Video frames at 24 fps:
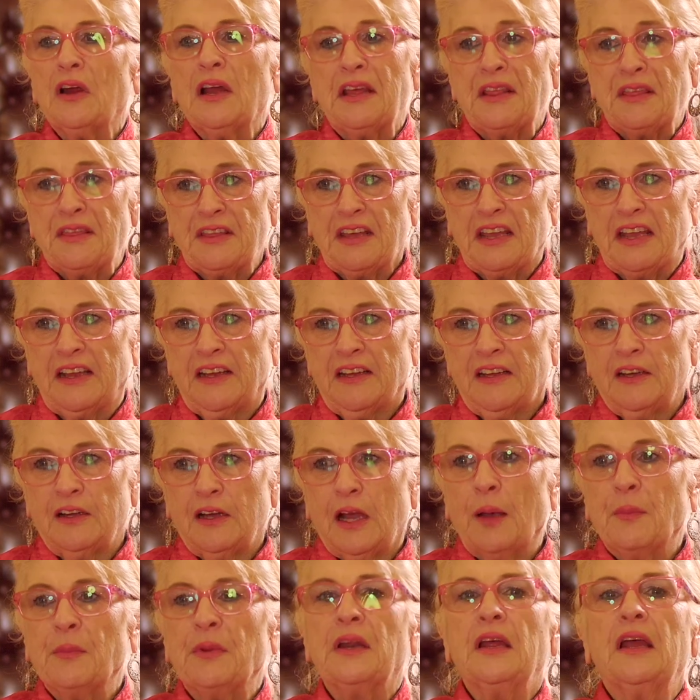I think,
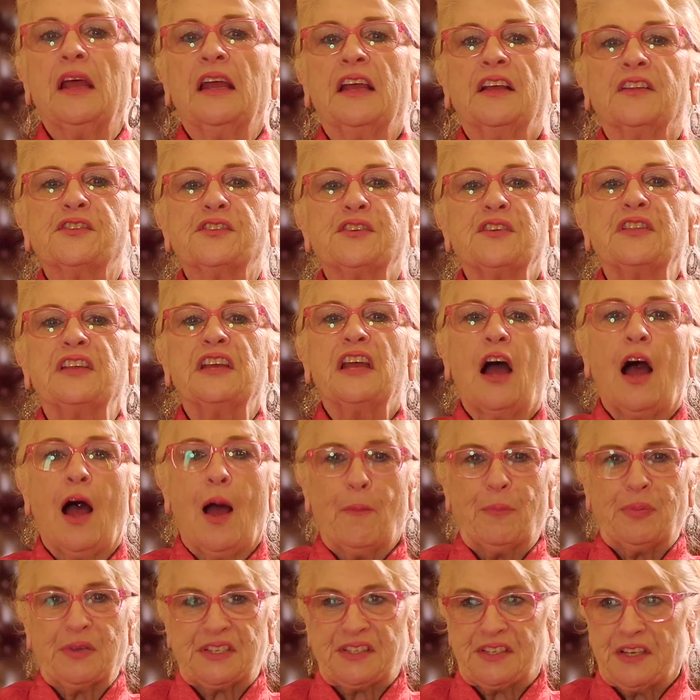I'm going to answer the
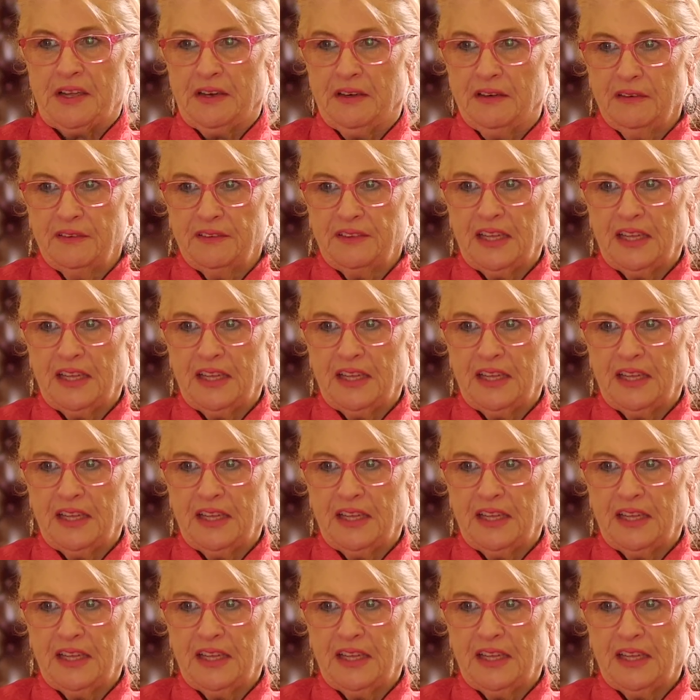opposite.